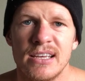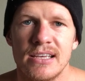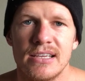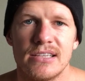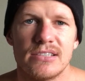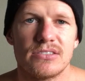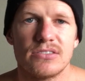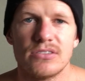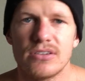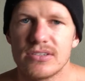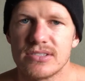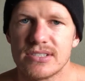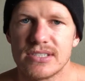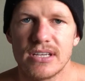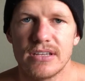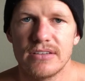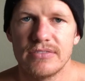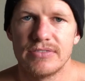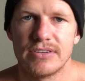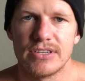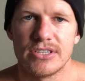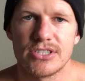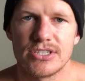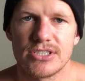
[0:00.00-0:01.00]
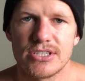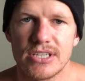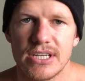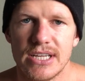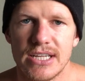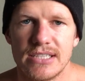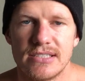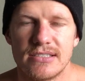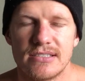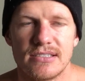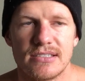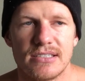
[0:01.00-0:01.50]
is not selfish
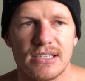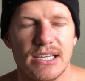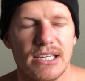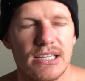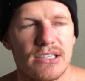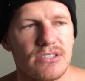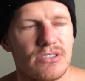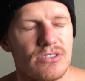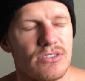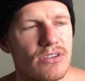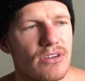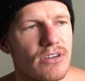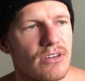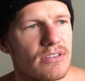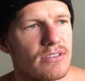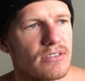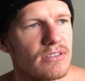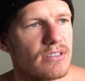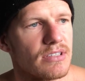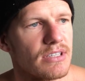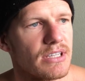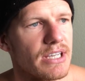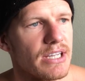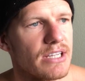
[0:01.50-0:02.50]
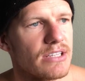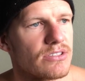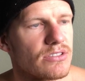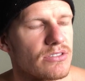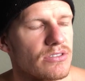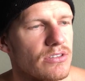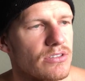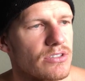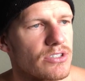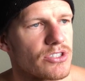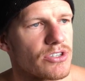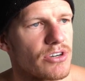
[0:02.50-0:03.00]
it's it's not it's
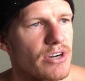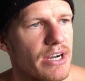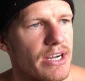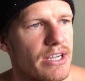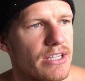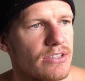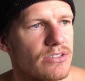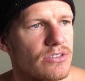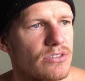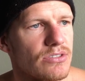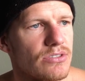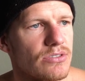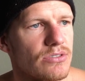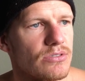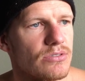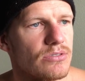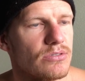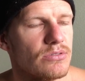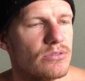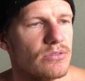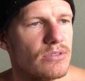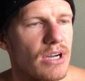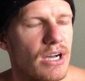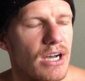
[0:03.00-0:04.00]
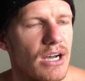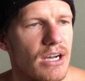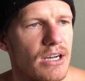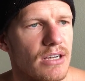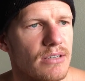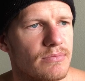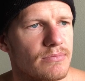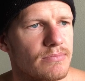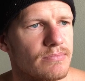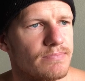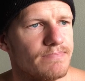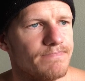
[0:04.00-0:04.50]
not trying to
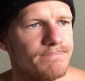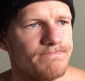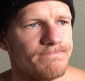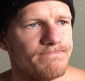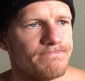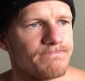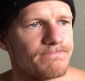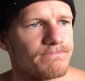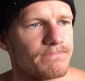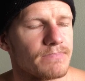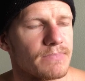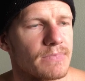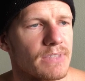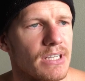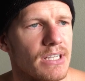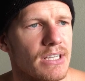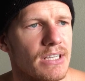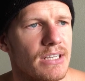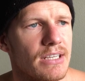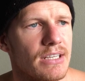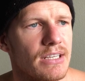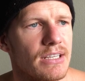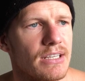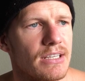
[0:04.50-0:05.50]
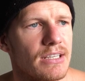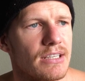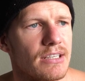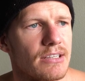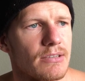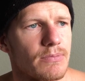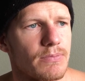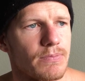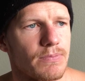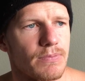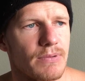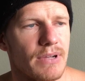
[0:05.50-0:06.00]
um,
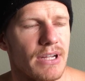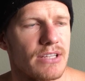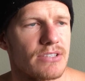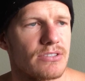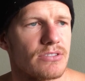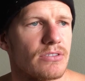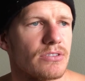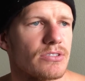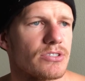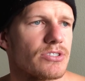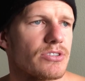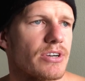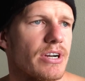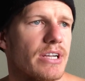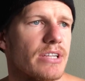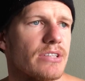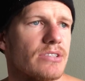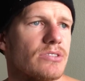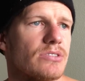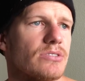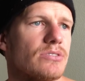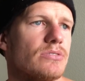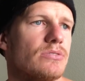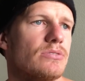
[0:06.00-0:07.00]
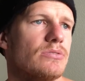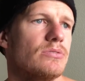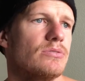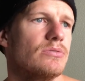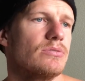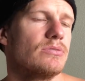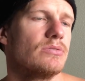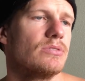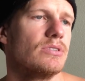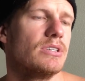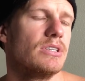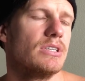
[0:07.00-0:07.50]
it's not trying
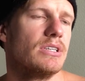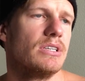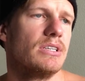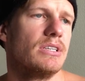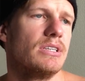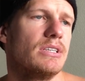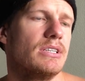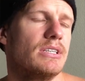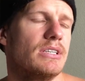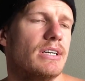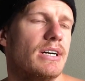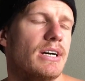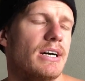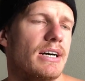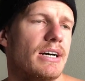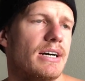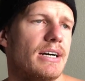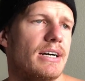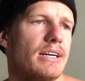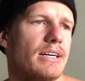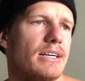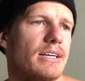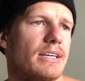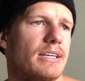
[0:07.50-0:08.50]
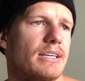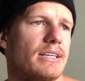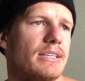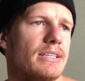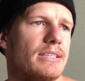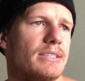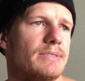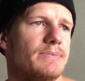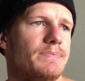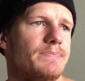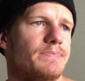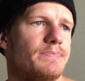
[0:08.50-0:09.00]
to
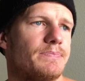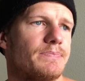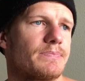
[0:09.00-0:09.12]
uh,